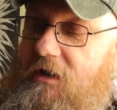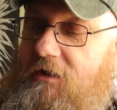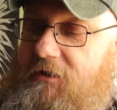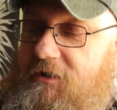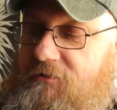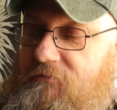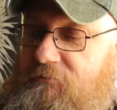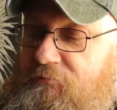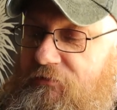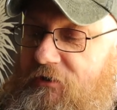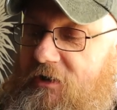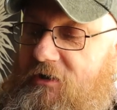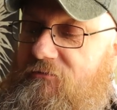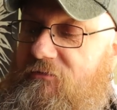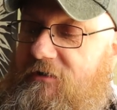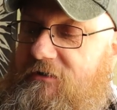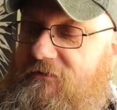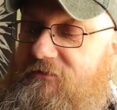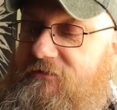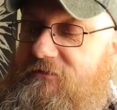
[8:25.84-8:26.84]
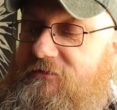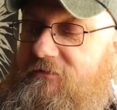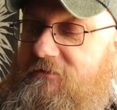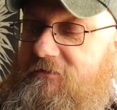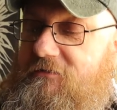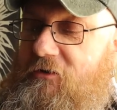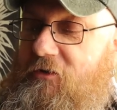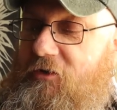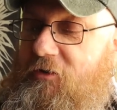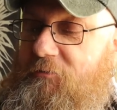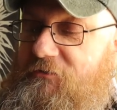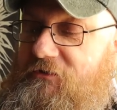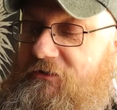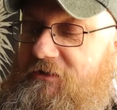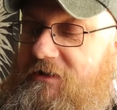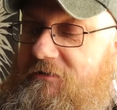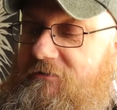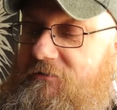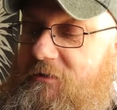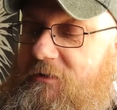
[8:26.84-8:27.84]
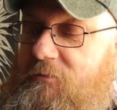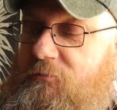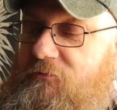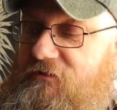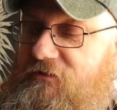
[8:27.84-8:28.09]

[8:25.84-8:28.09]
oh, they use Progress hops in there as well.